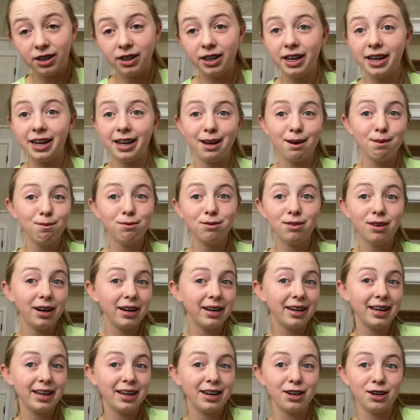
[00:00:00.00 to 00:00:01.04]
Like, I'm
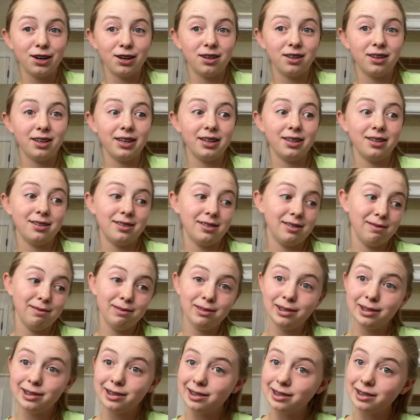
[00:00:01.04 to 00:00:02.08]
fine getting her. Like, if
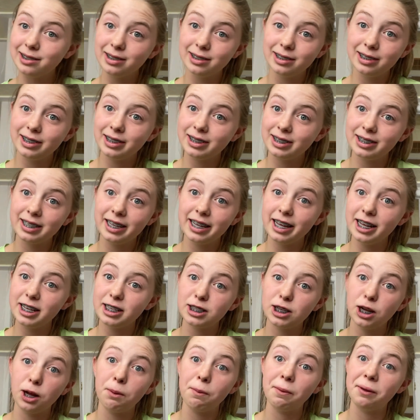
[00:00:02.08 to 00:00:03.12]
you're gonna say yes,
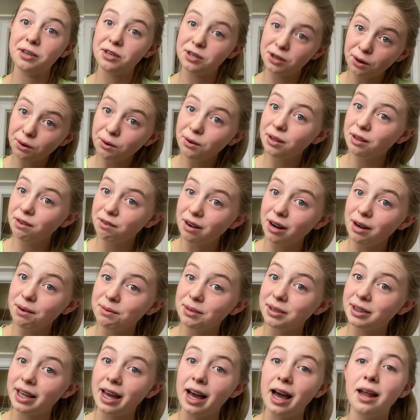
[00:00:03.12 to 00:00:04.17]
I'd be totally fine
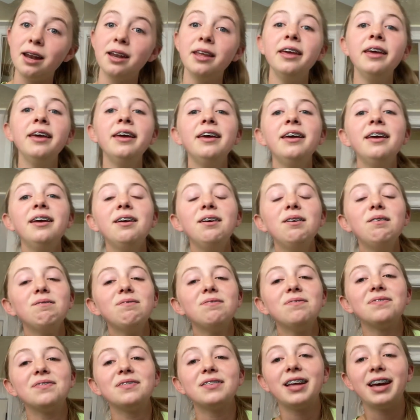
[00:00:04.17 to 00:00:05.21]
with that.
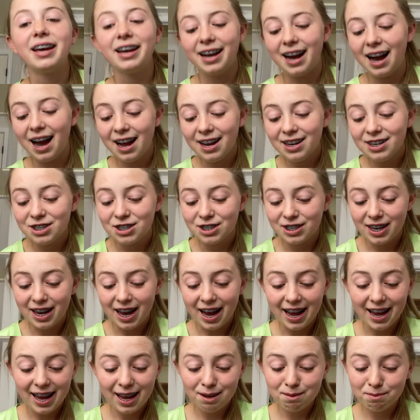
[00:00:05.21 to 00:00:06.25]
Like, I
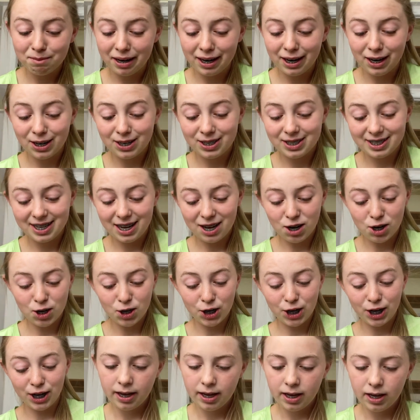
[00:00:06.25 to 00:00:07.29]
had my heart set on
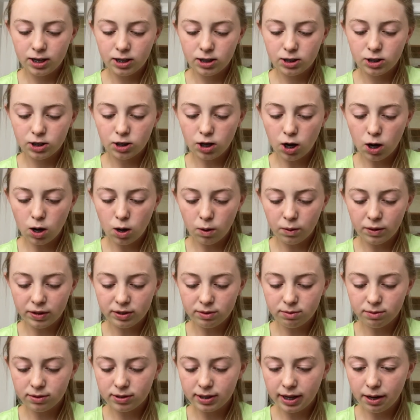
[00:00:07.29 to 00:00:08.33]
her. So this
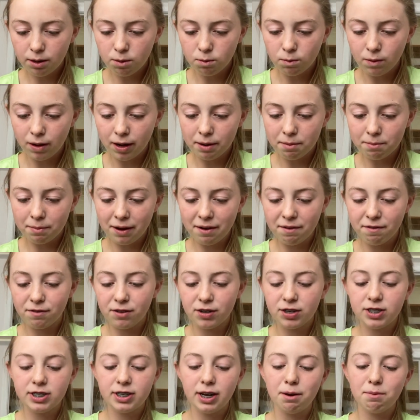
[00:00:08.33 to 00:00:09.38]
was like one of my
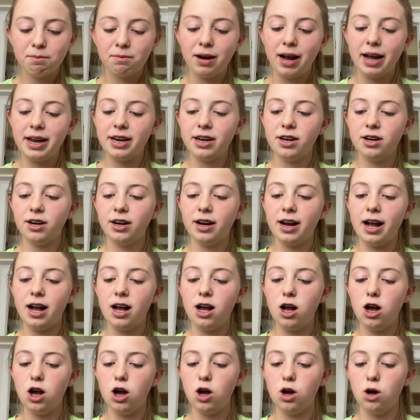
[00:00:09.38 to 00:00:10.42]
first time riding her at
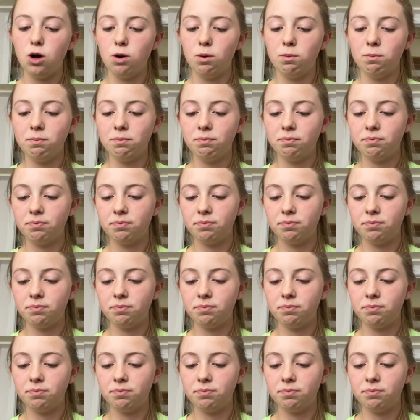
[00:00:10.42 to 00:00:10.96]
home.